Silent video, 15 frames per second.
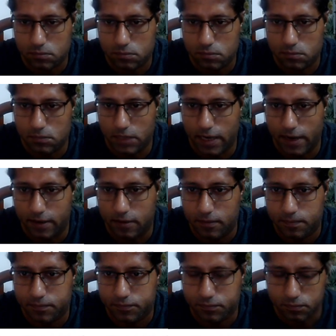that
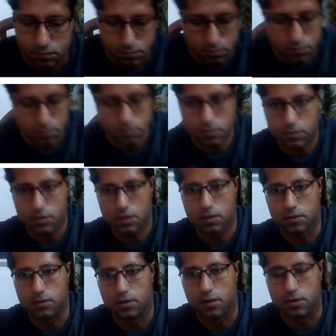
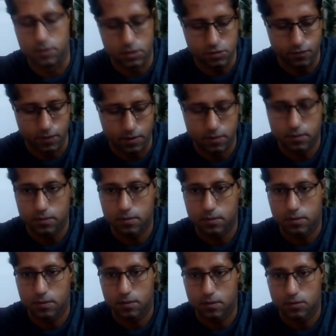this one.
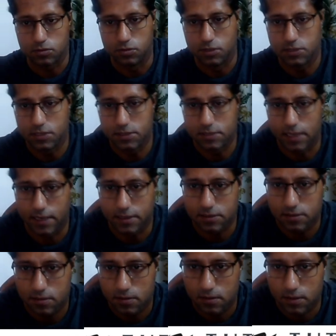So this is
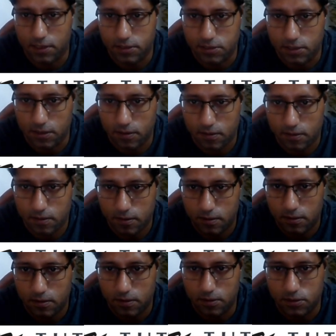x. Let's say
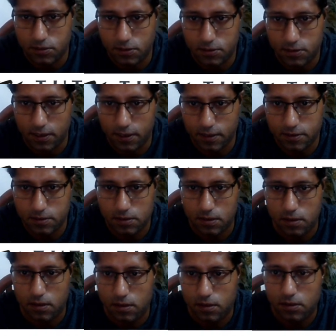this is x,
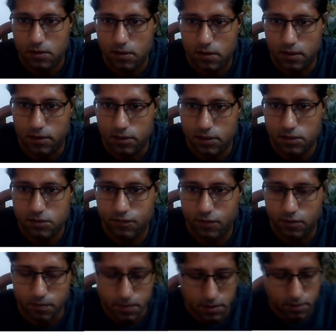and this
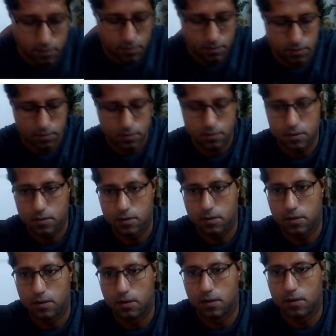will be
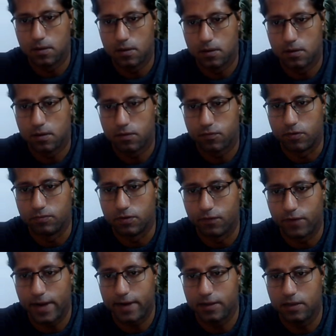from the
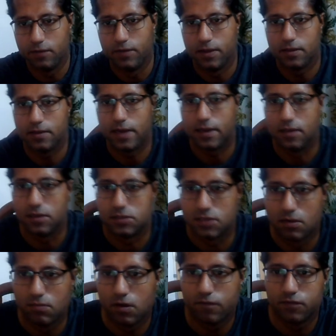fact given that the
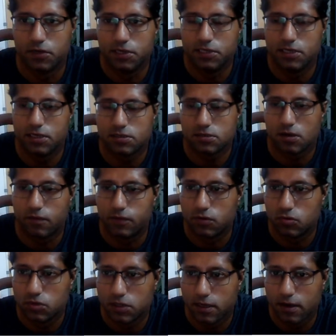sum of the digits of a
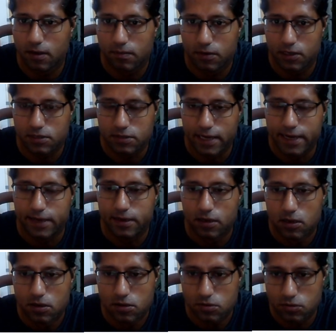2-digit number is 8.
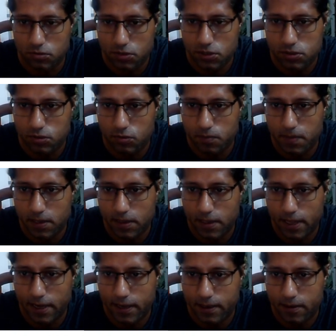So this should be
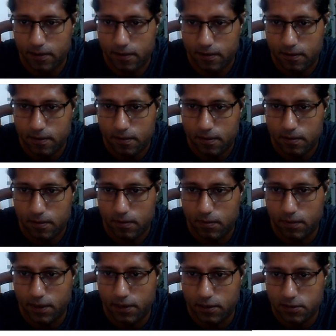8
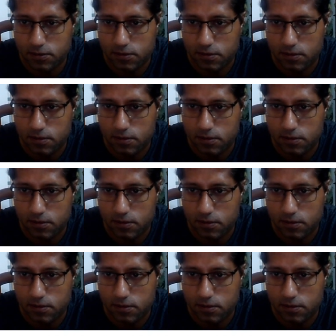minus